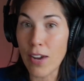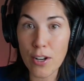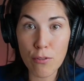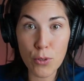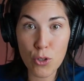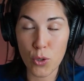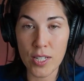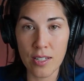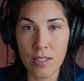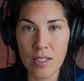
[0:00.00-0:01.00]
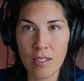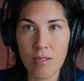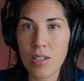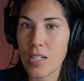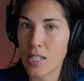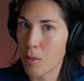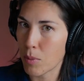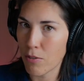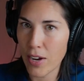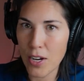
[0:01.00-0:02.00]
your food choices.
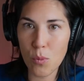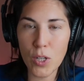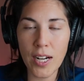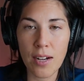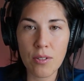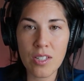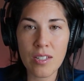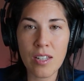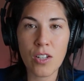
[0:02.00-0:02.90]
Simplify your workouts.